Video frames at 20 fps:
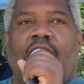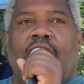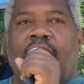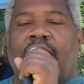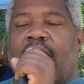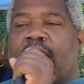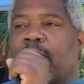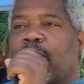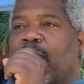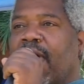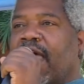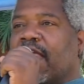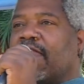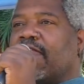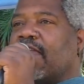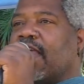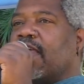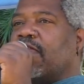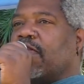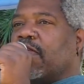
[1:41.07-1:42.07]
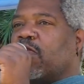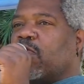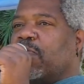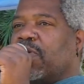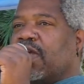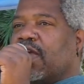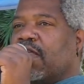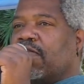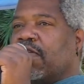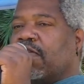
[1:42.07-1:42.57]
And I, I, say this
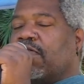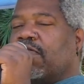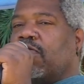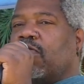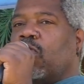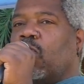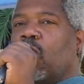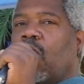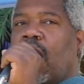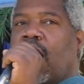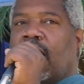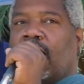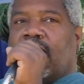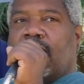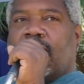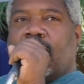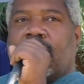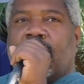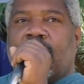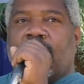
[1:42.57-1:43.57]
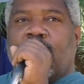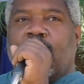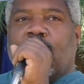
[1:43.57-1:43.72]
because it's nuanced,